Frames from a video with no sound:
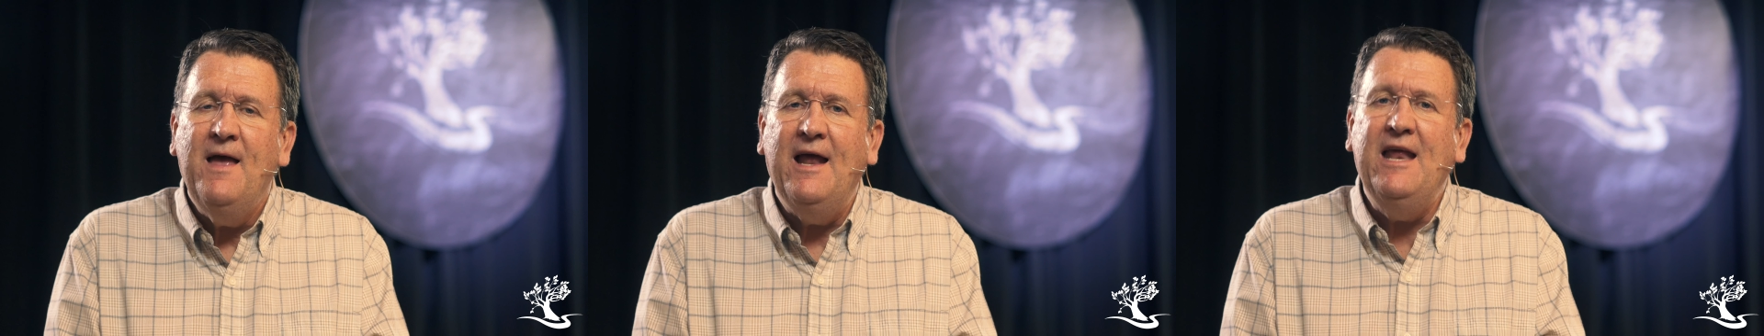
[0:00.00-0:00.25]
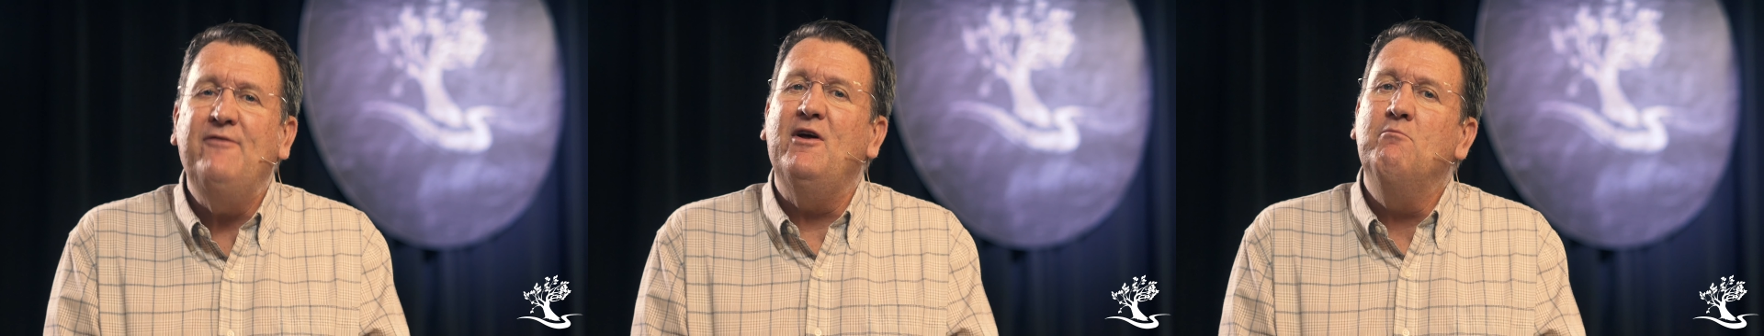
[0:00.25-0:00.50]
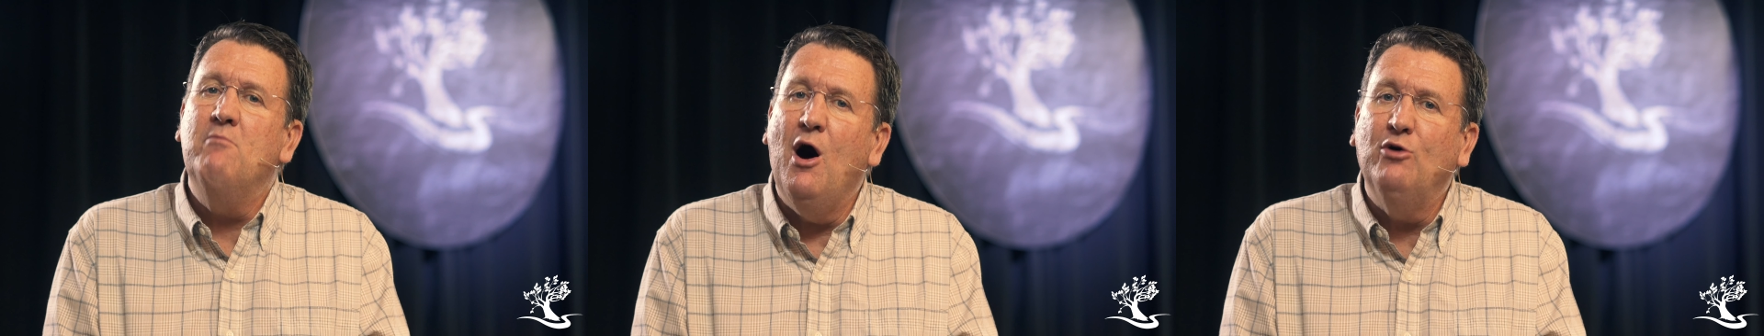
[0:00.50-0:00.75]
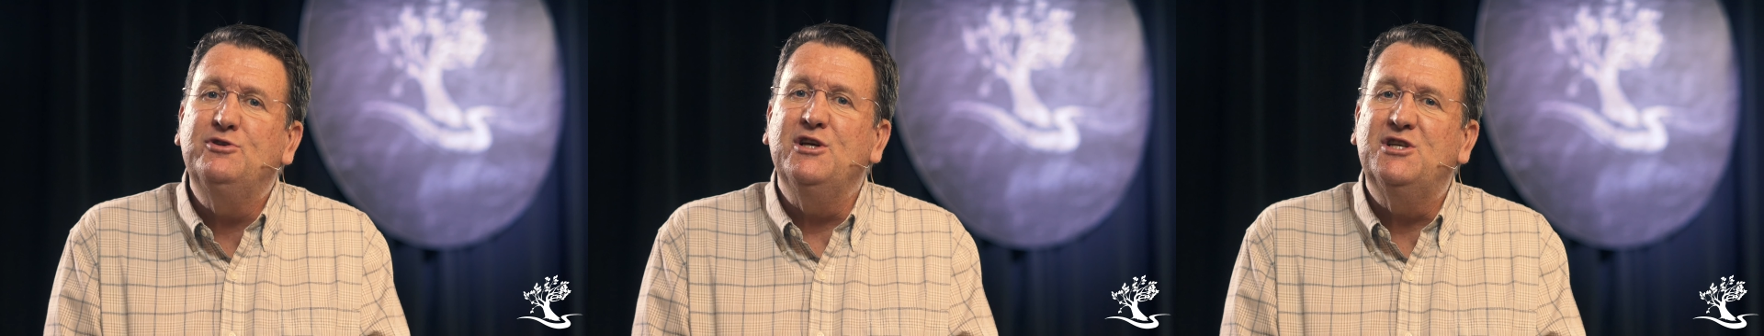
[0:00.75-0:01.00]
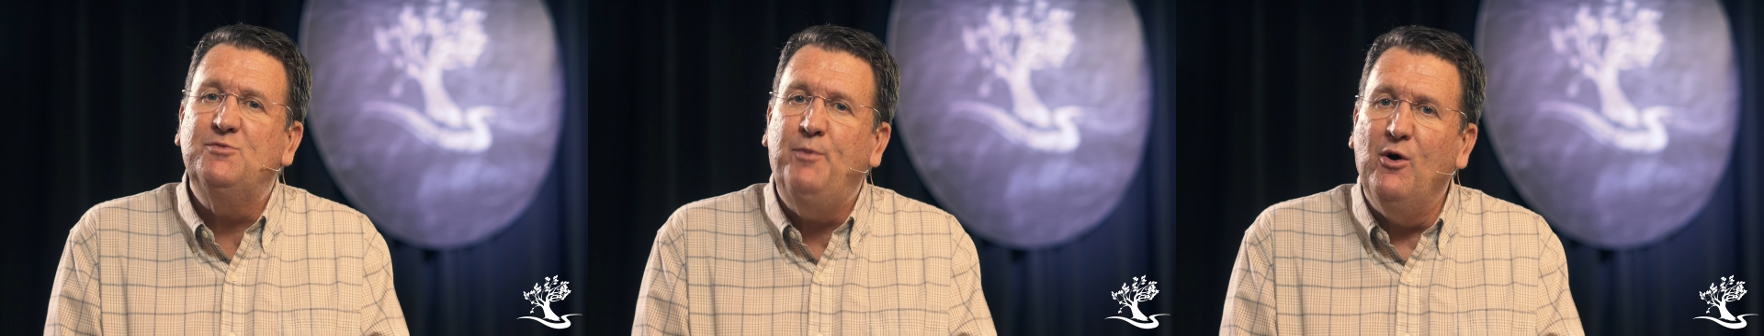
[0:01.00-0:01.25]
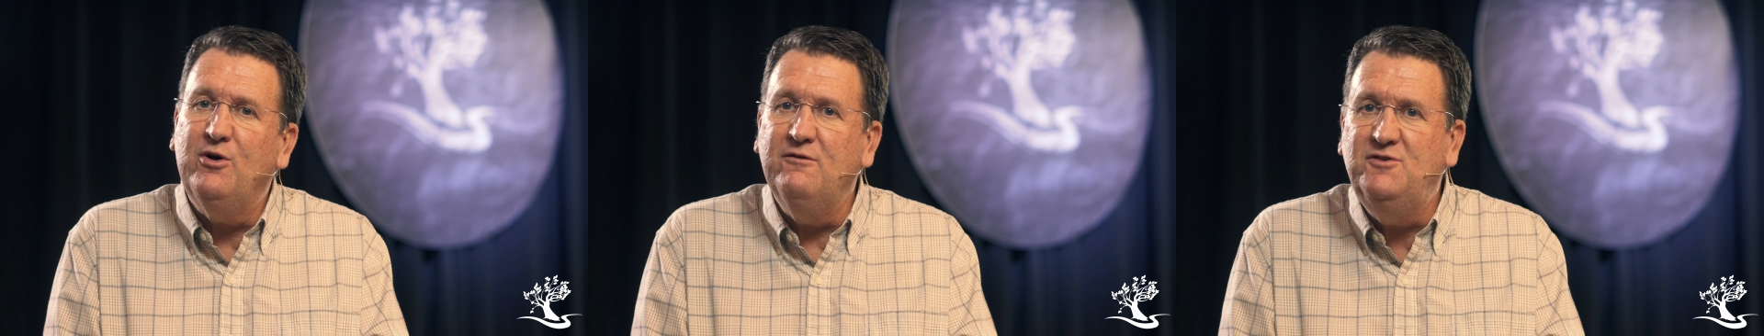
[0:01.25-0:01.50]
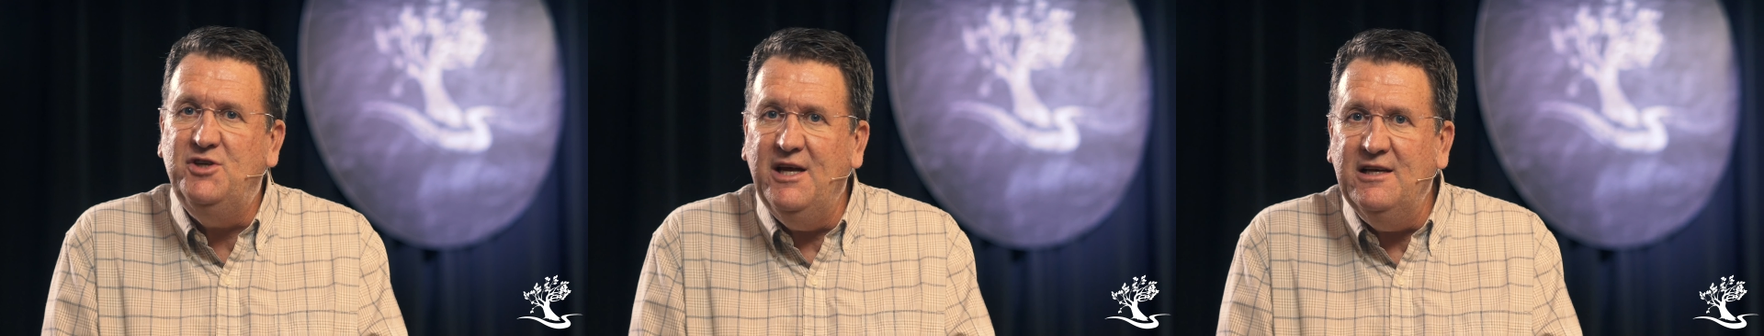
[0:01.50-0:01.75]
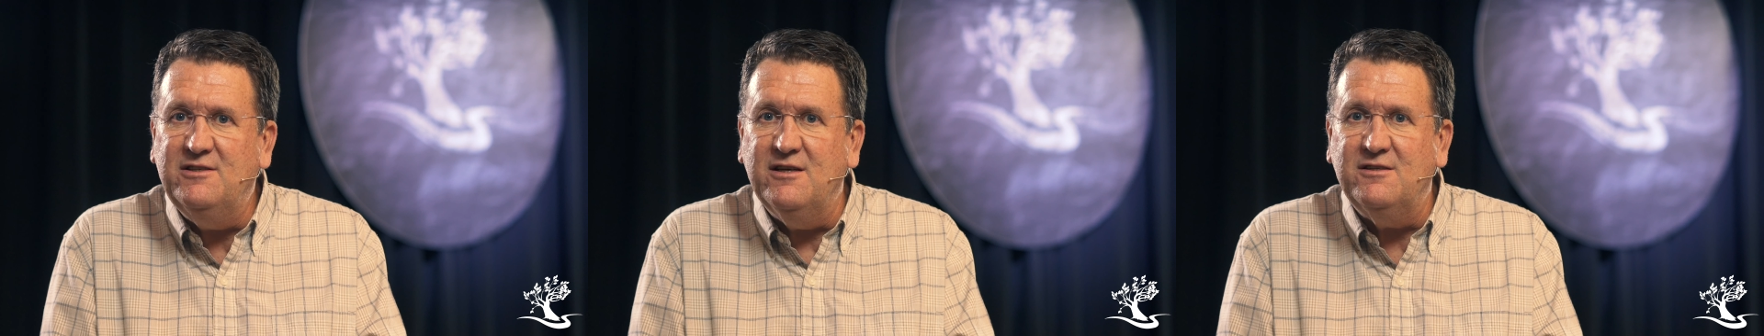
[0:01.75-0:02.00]
and even Moses spoke of
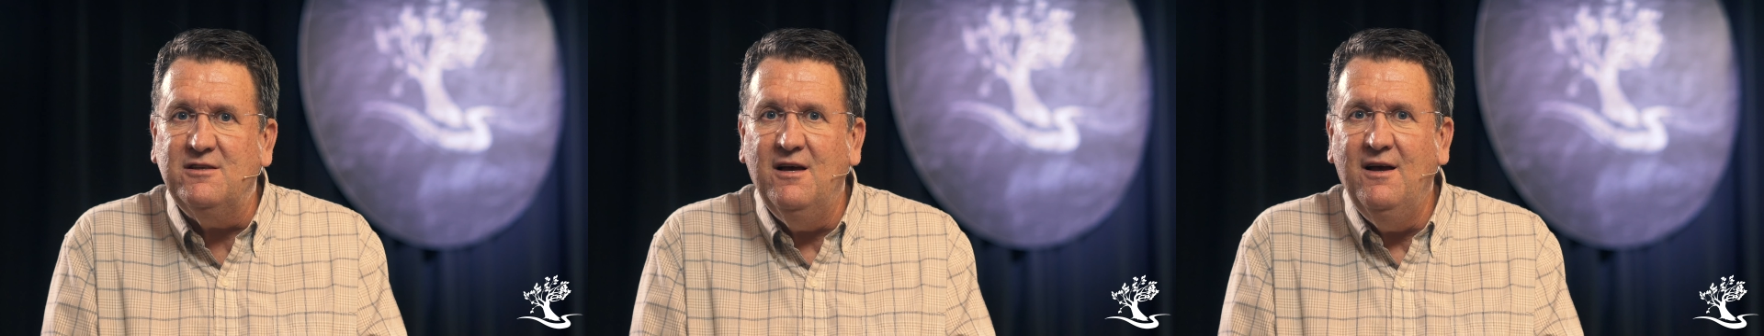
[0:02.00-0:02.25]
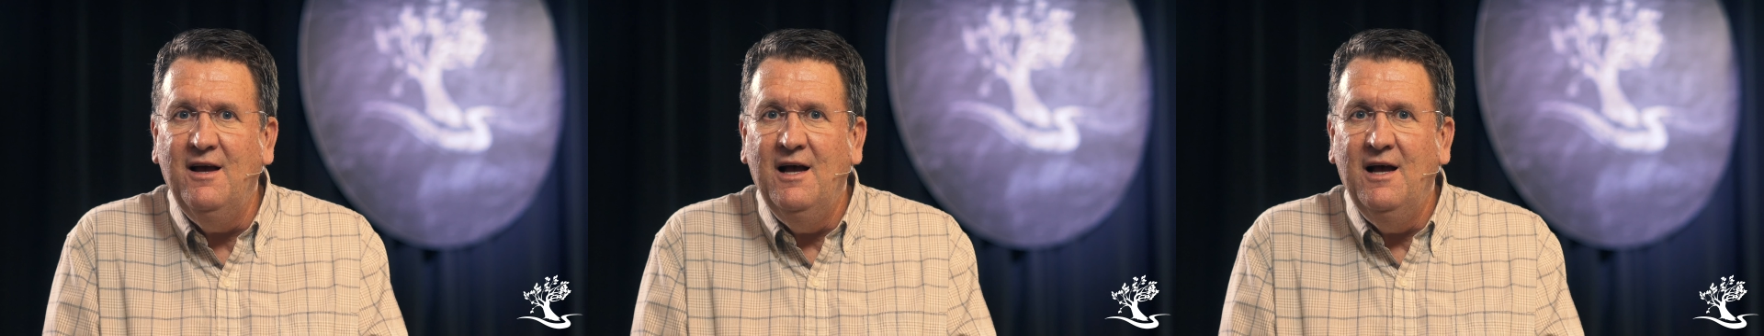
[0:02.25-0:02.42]
Jesus.